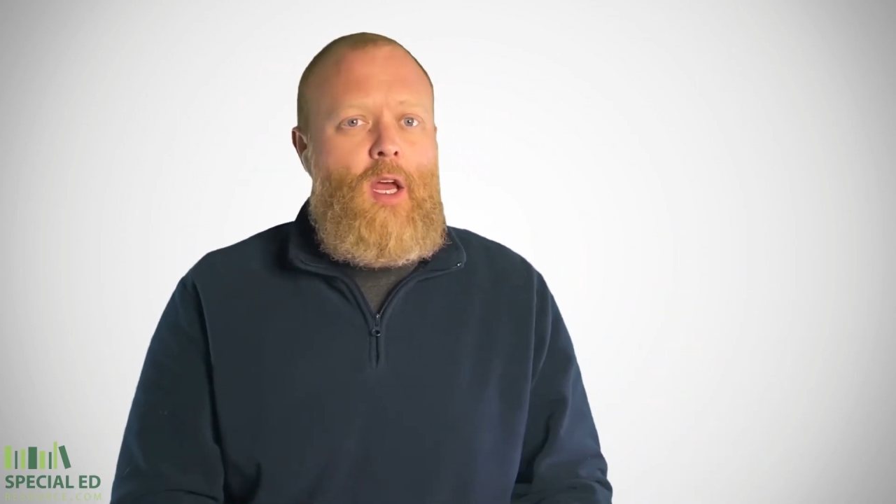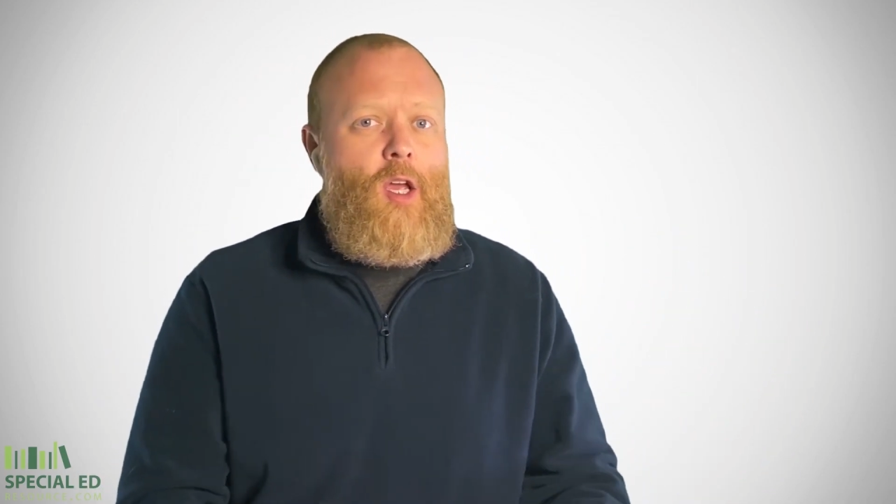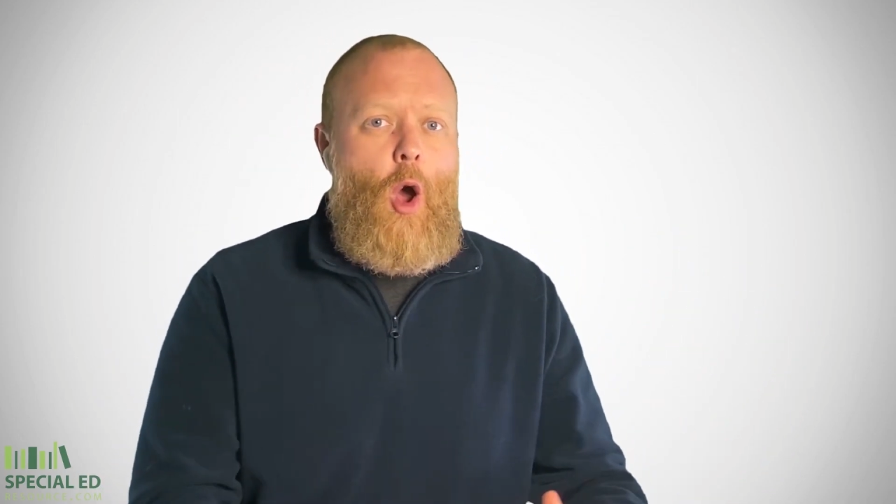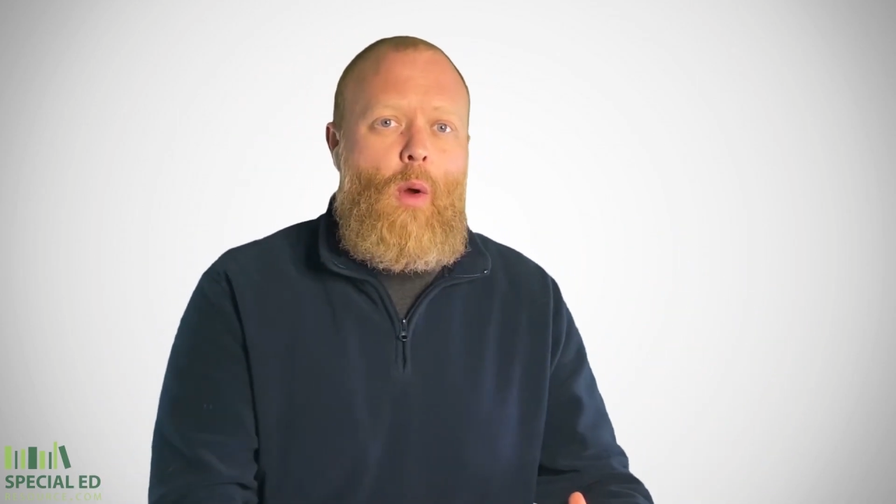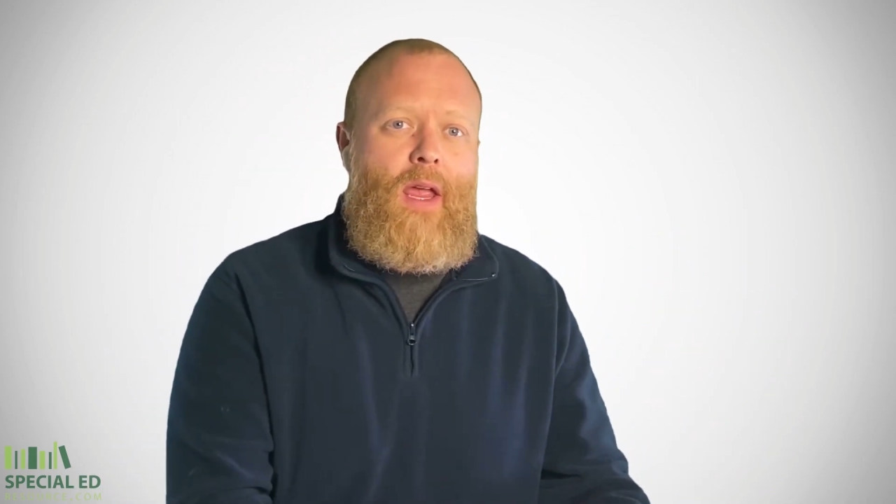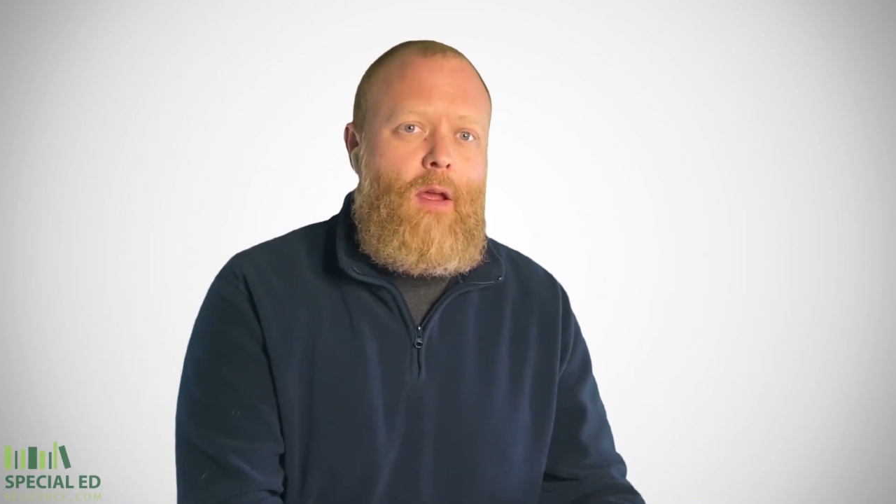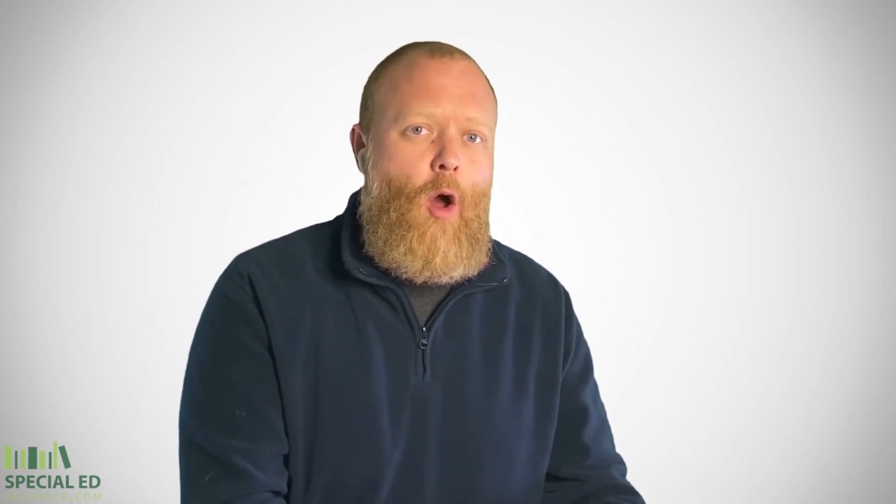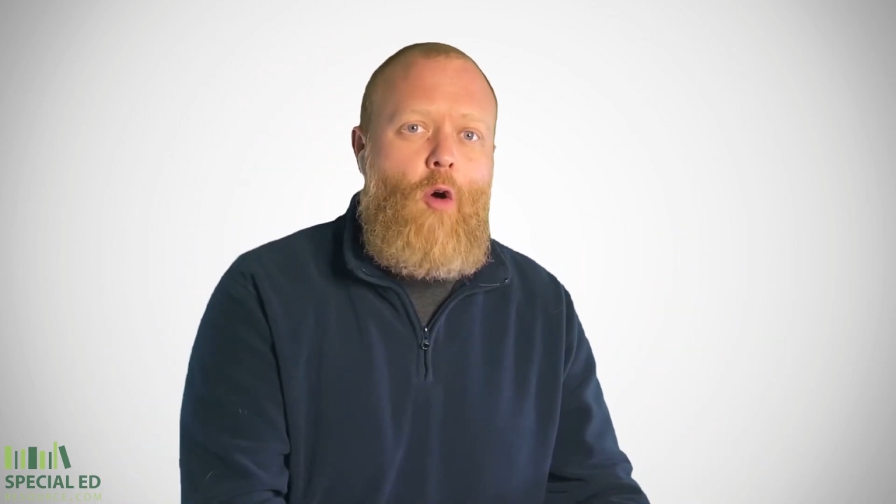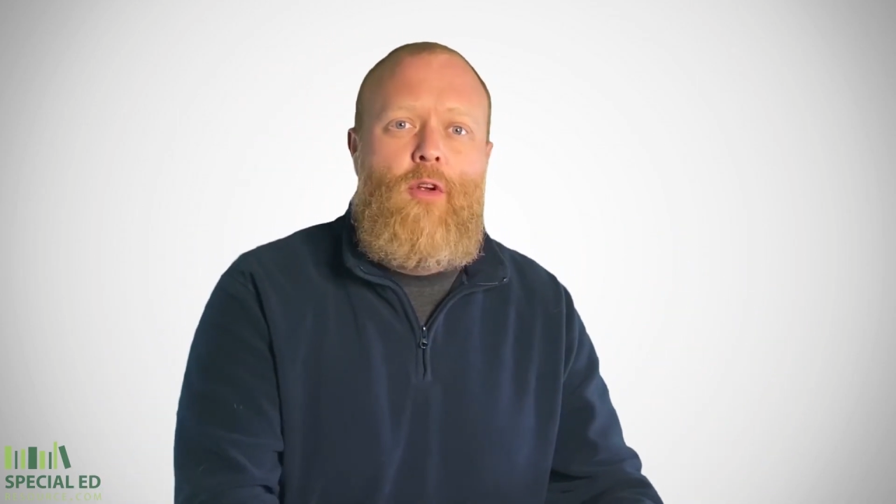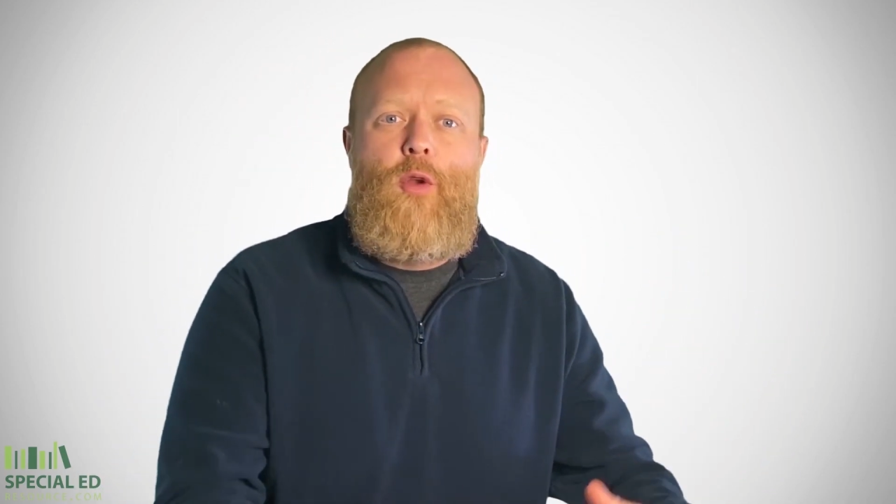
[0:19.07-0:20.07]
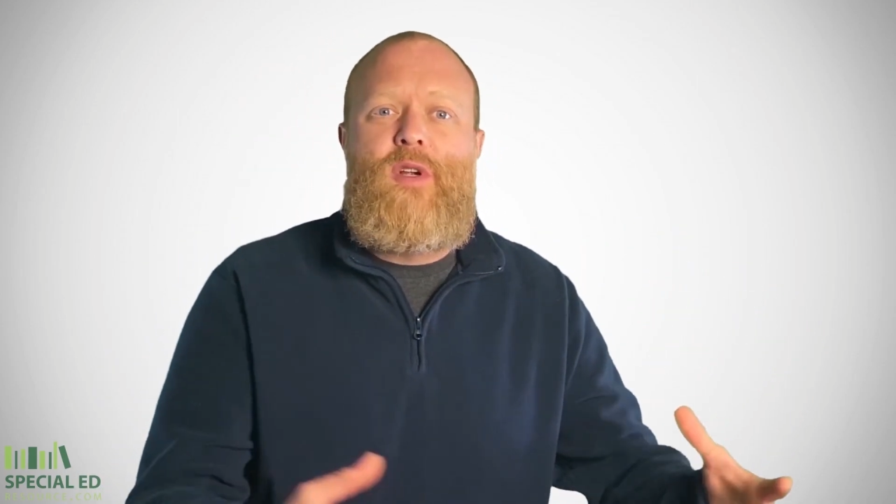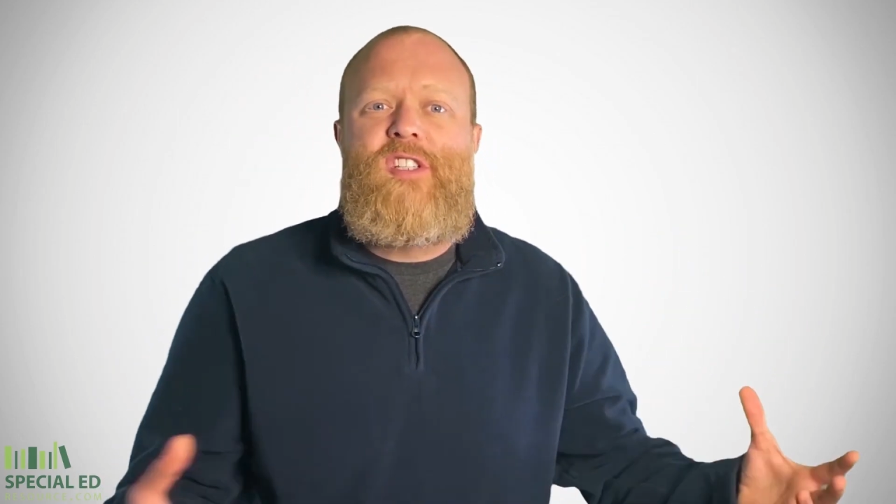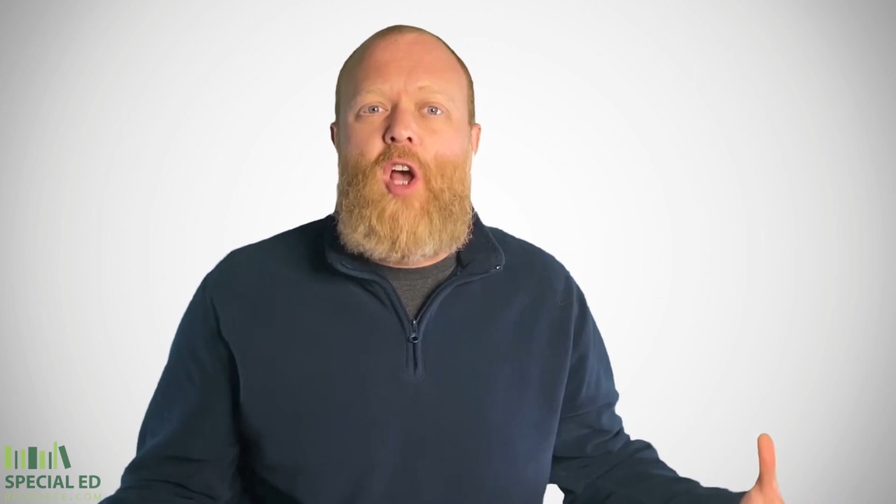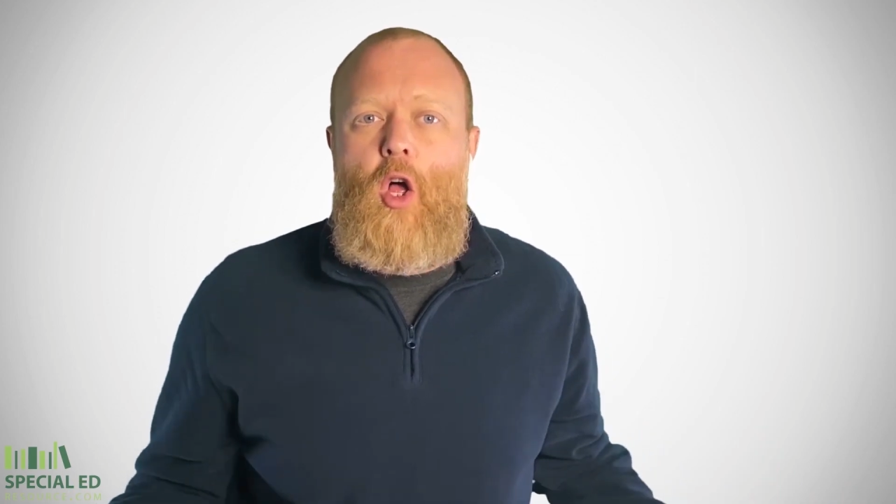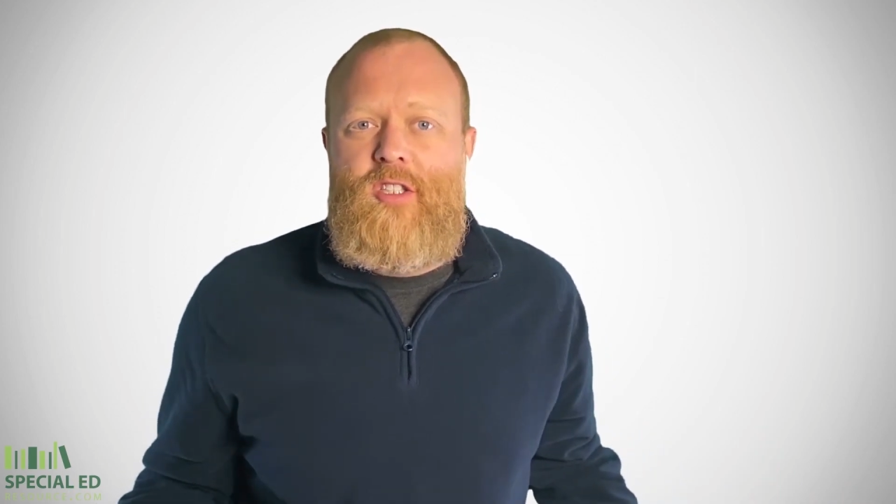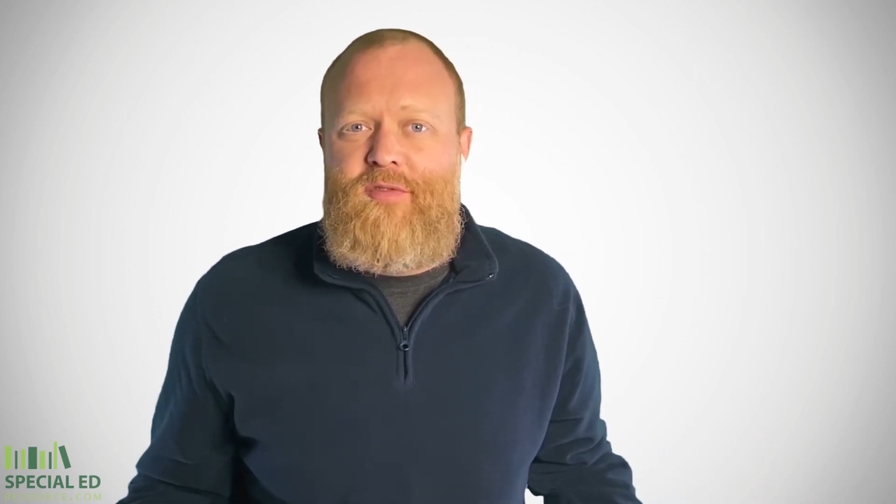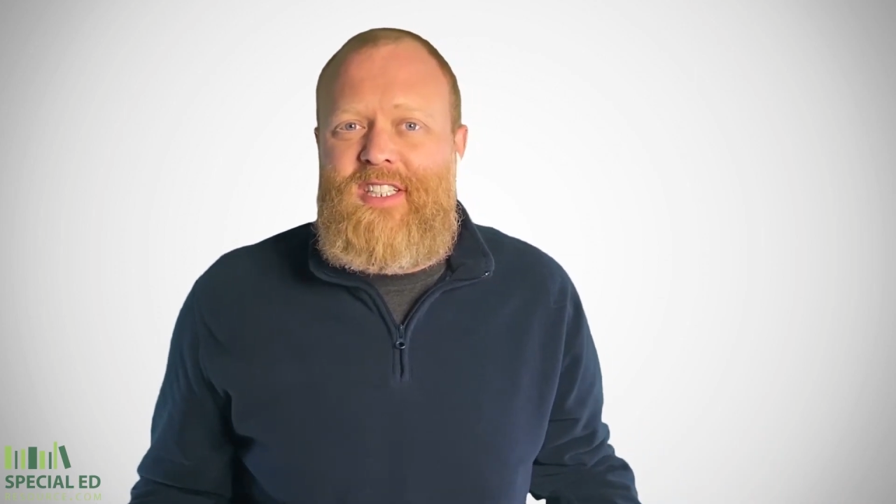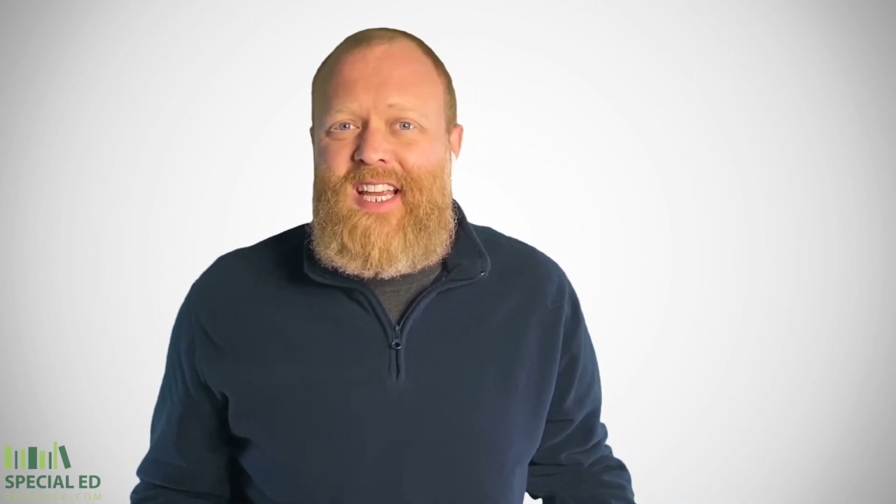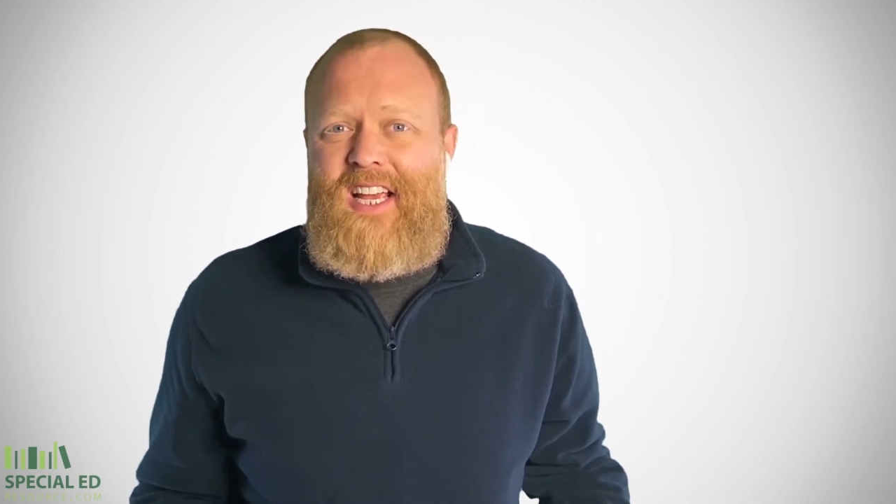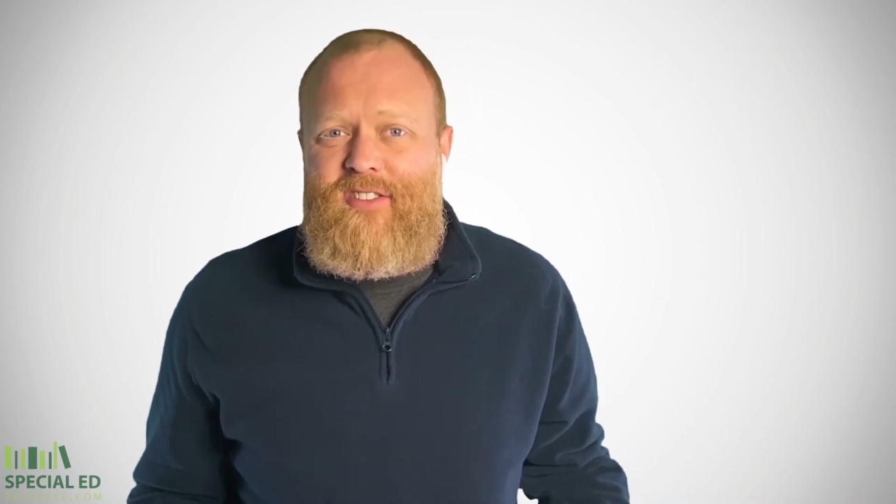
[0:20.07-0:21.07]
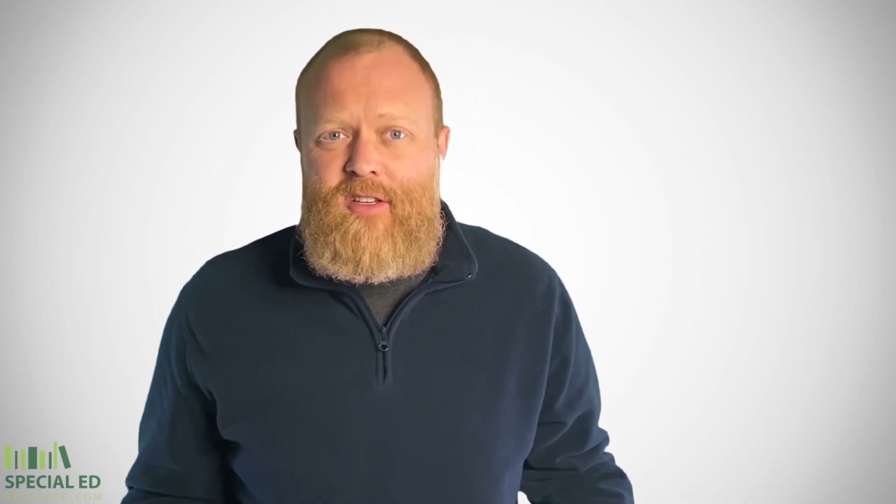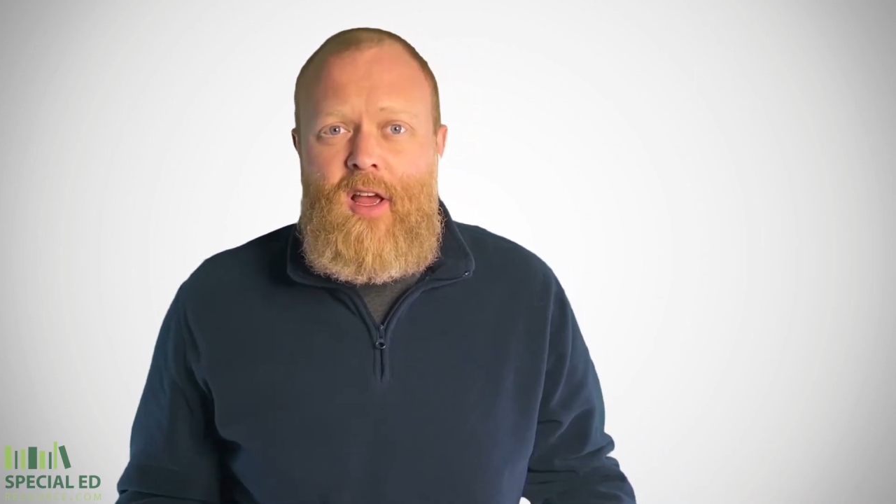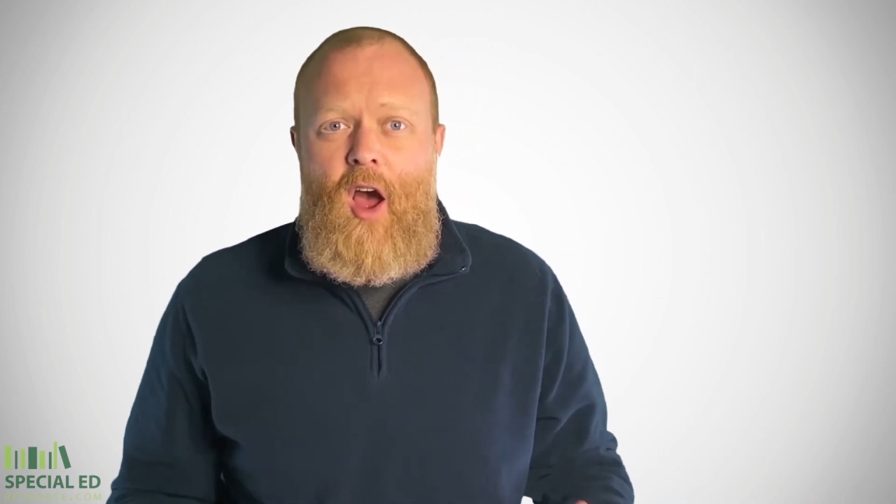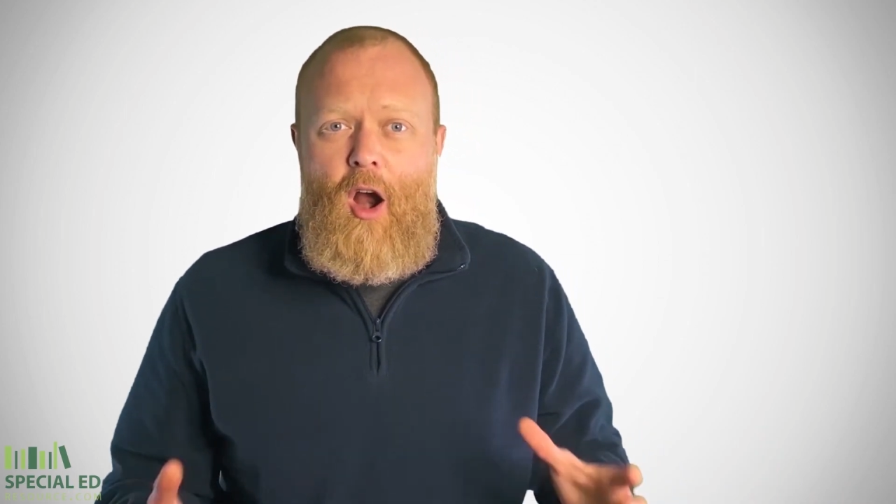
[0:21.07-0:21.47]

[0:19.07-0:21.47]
going over the results of a test